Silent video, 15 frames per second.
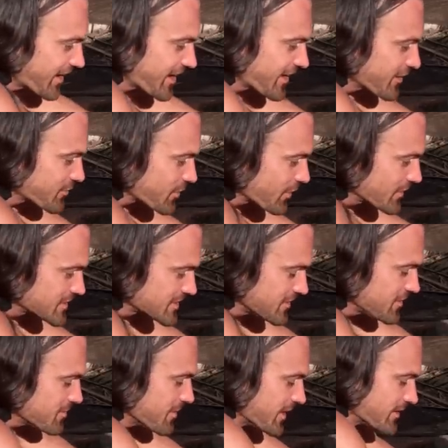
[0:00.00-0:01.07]
I gotta throw this
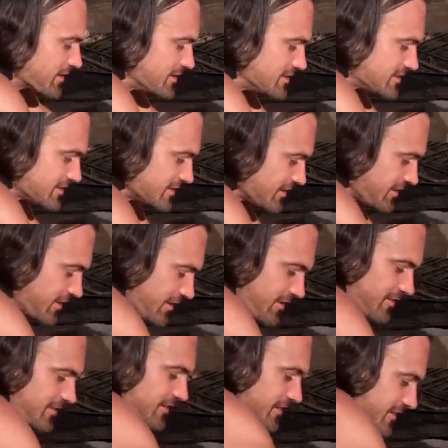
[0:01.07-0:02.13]
in there, man, because you know,